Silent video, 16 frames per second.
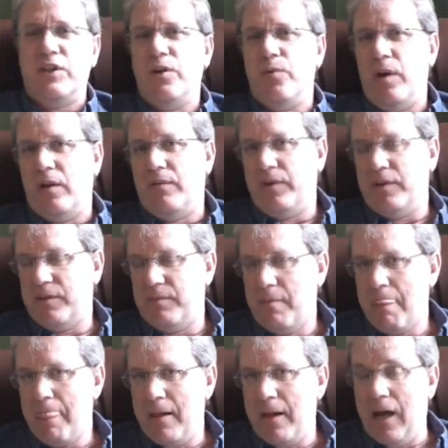that's irrelevant,
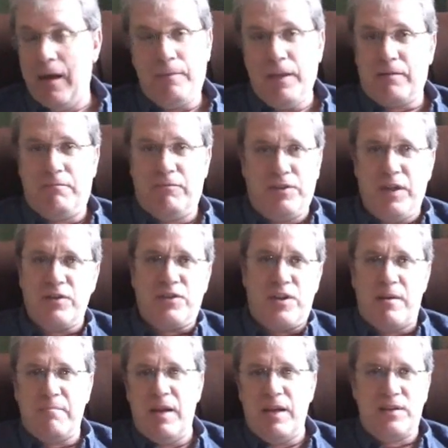that does
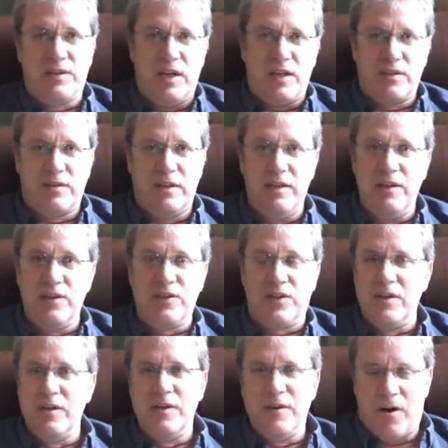not make sense. He
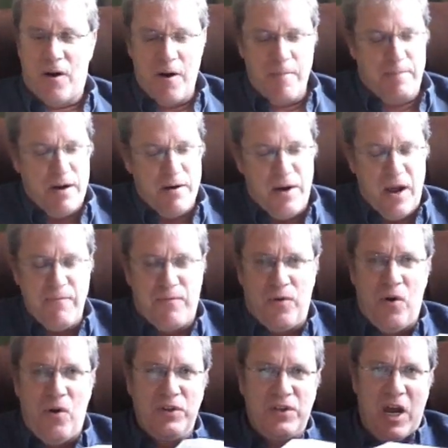is our paradigm
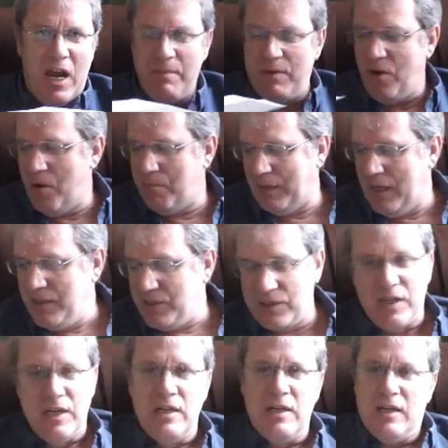for all time in all
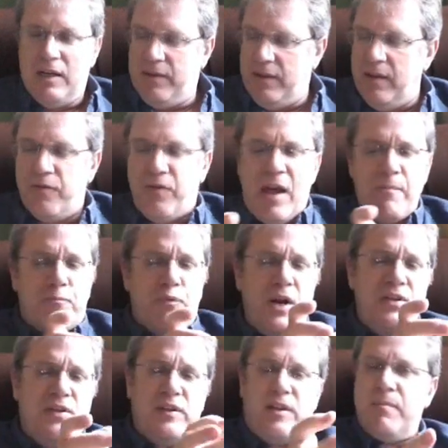places. That
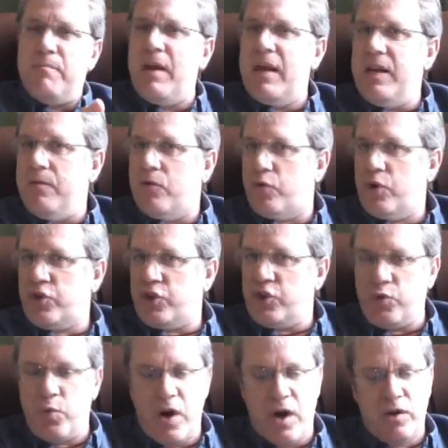bracelet that many
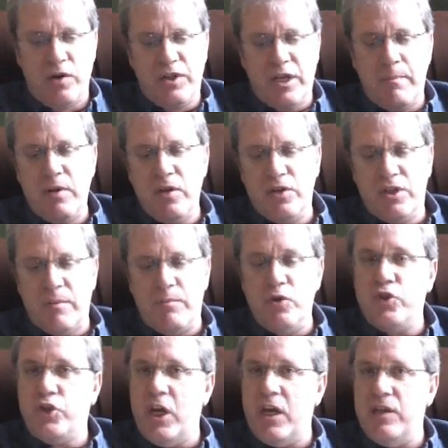Christians wear,
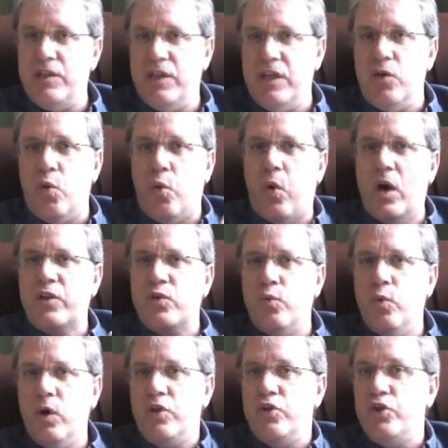WWJD, what
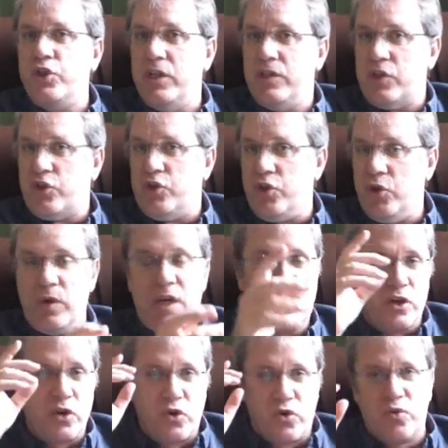would Jesus do,
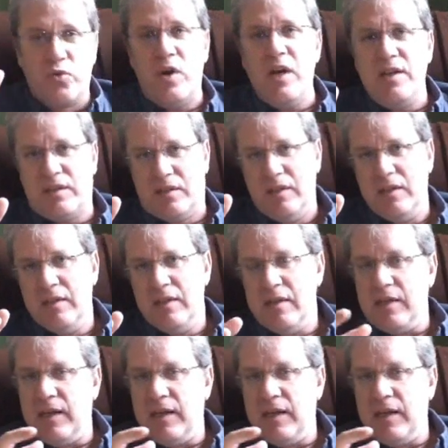is a great